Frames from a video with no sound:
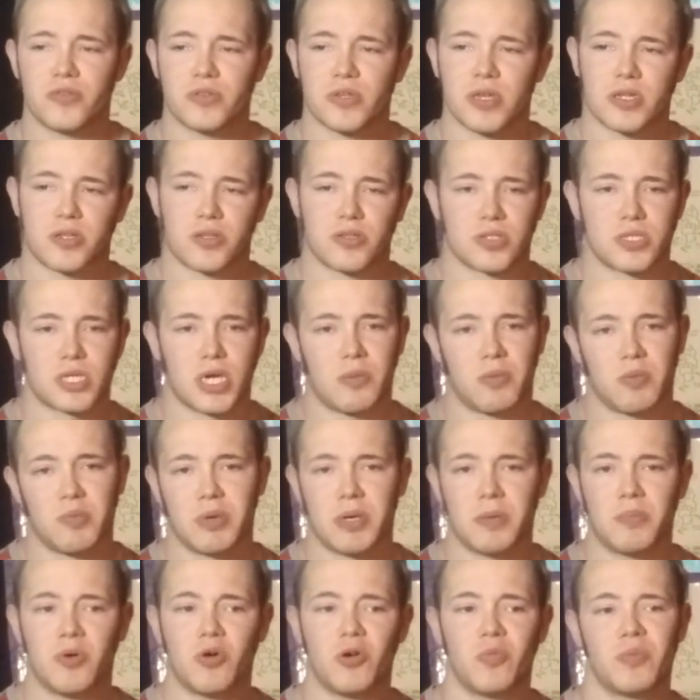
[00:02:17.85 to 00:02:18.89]
So, like, there's a couple
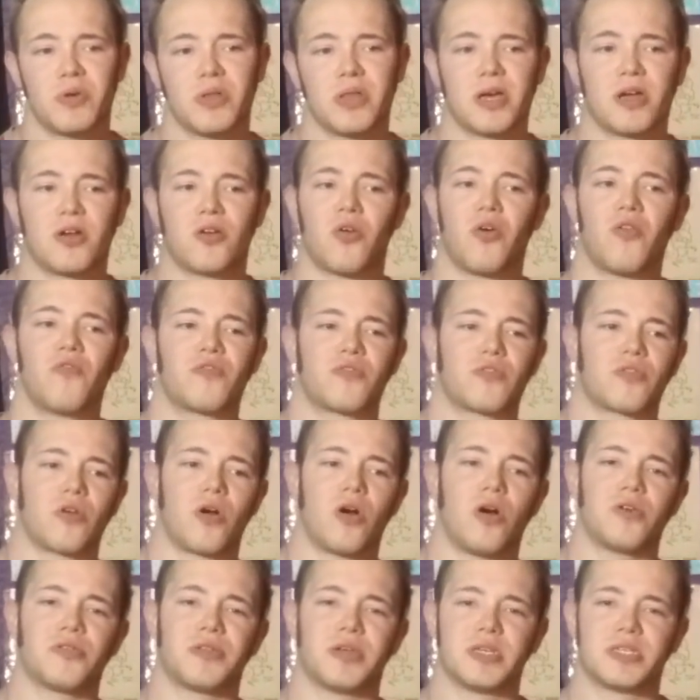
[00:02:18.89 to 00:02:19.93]
people, but, like,
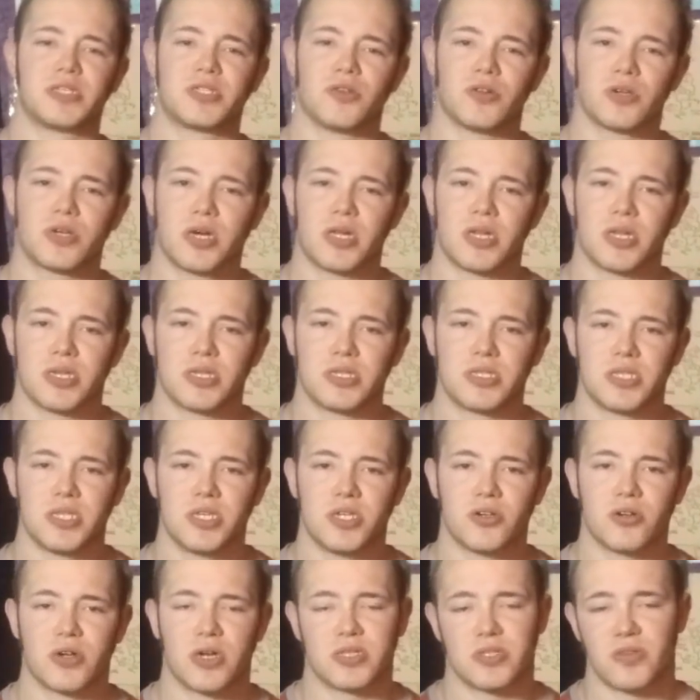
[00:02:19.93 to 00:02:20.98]
overall, they still kind of
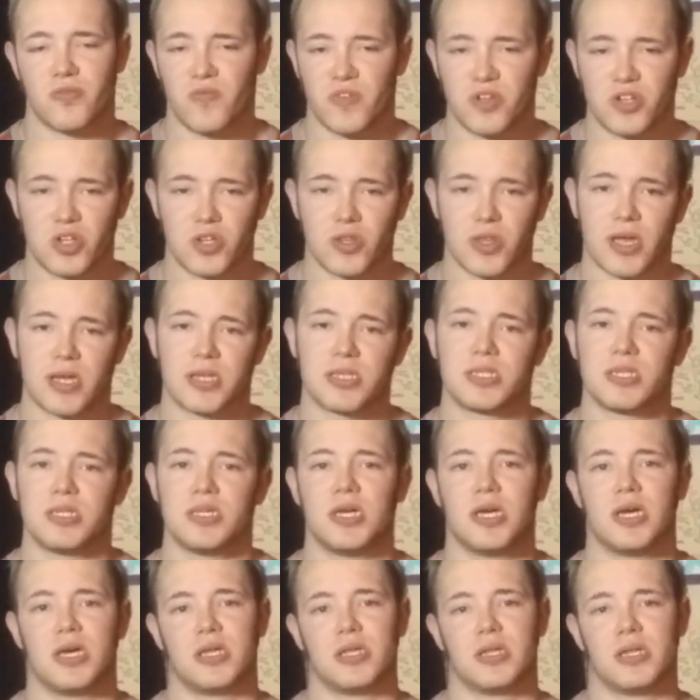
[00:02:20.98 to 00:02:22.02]
see her as a
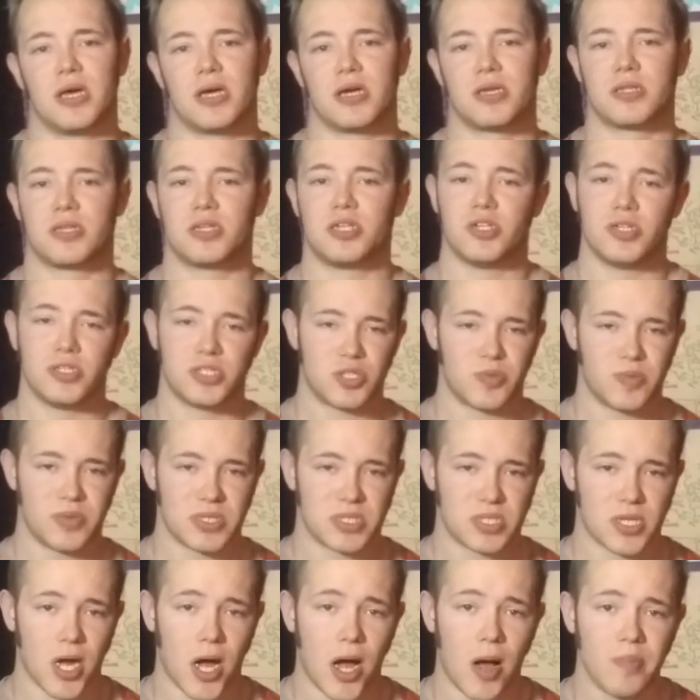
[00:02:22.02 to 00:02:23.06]
vigilante and that, like, she needs to be
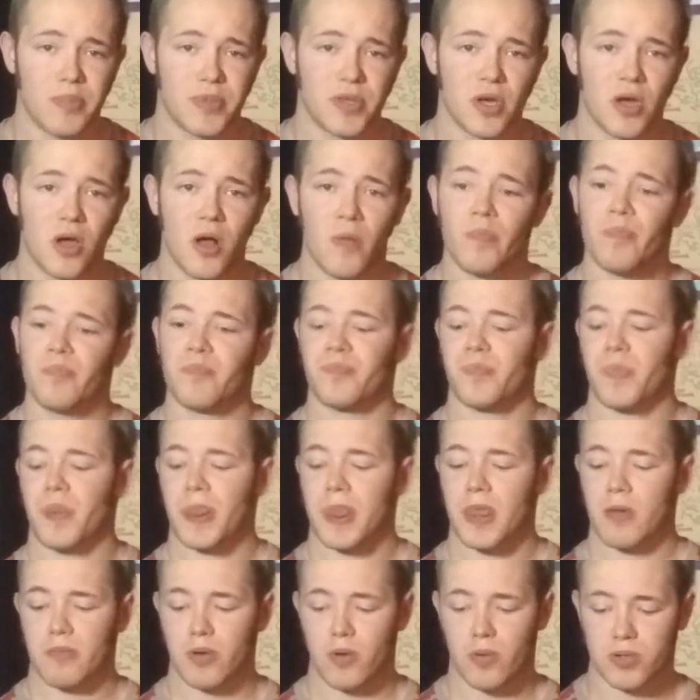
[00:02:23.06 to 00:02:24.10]
stopped.
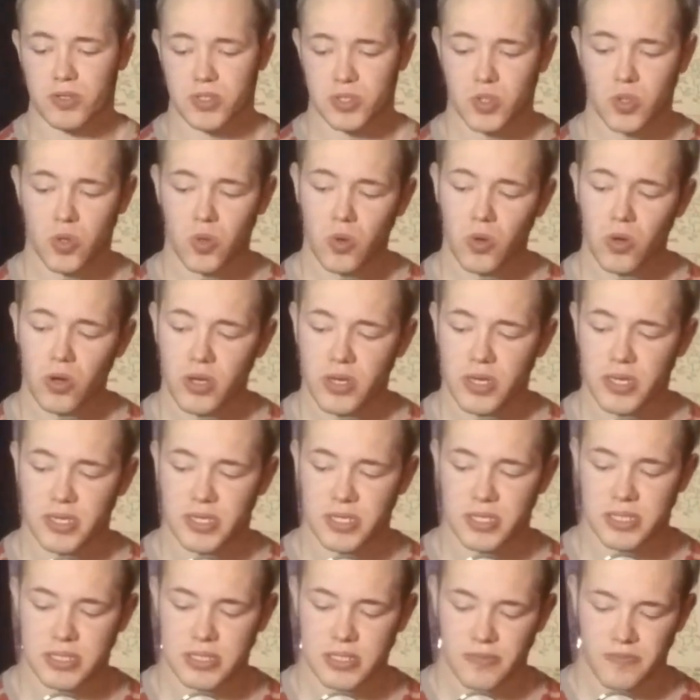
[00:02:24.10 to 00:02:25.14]
But what's cool
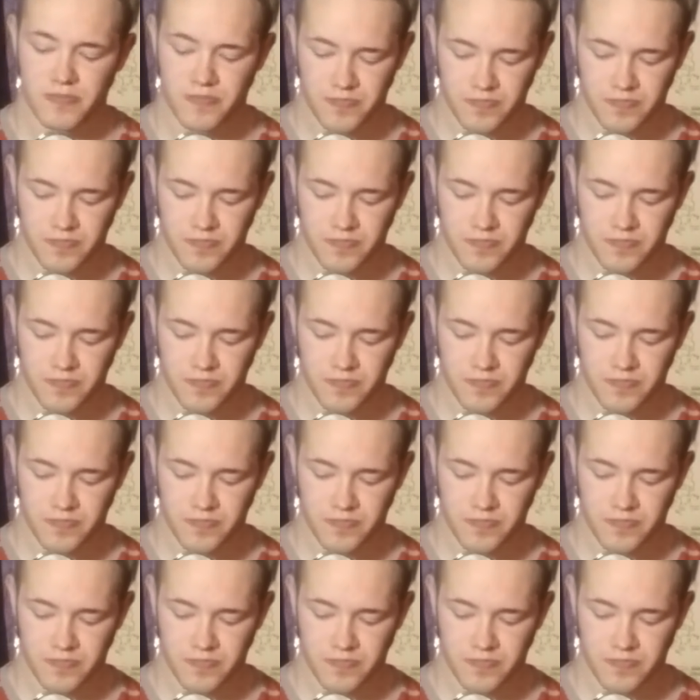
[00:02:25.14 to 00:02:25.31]
is,